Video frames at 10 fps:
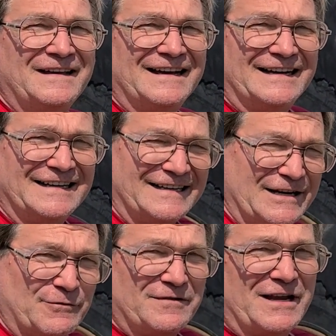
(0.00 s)
and then
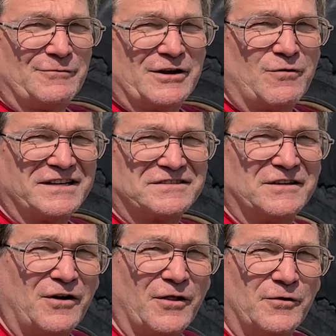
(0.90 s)
they, re they
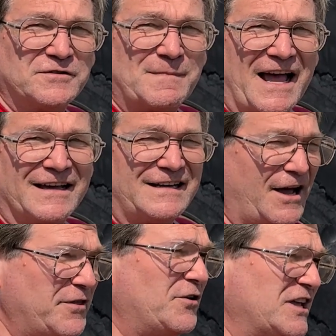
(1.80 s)
requested all those back. And
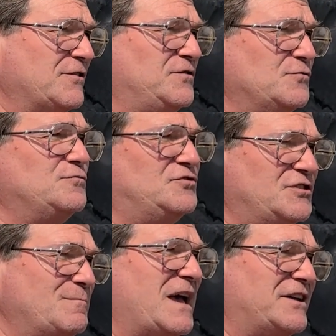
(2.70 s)
now they'll give you
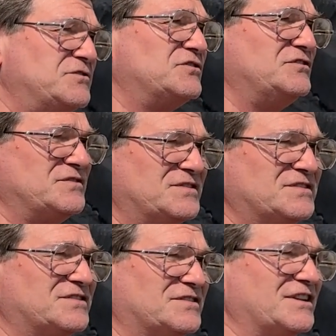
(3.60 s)

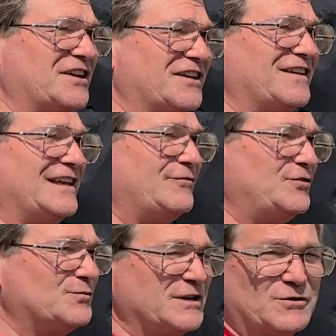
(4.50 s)
dimensions uh, if
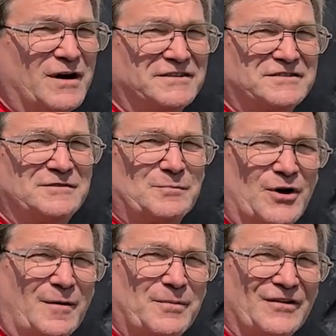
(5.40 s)
you request it
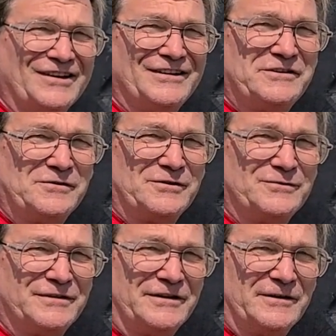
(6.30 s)
properly and you're
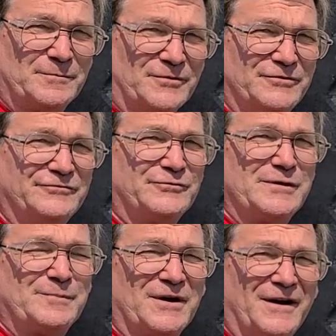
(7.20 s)
doing an approved
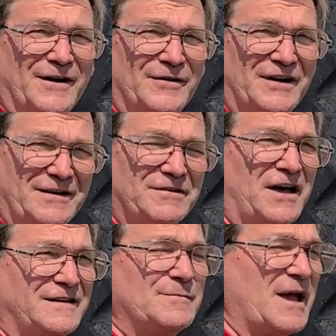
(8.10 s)
repair. And I've
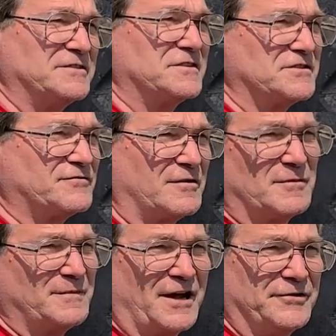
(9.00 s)
gotten dimensions from
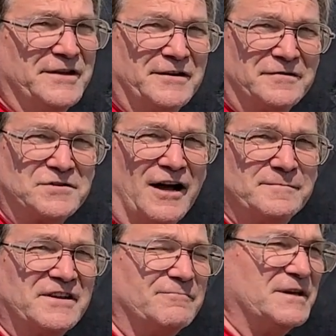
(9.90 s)
them now and then on
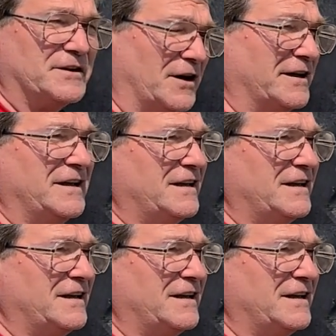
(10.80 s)
jobs I've been on.